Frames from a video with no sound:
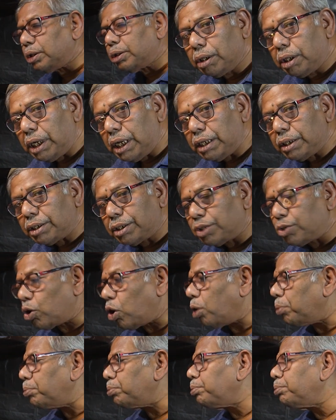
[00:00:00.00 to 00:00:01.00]
lens
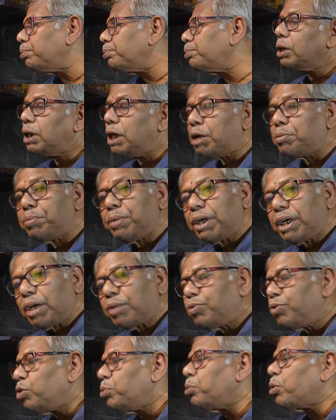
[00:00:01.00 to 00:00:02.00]
top. Let me take
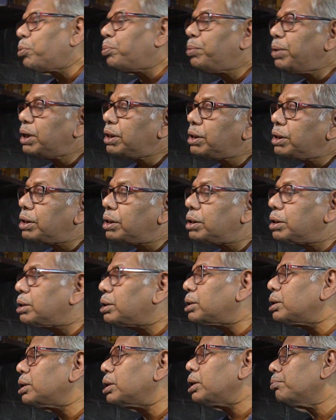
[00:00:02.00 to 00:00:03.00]
few more pictures.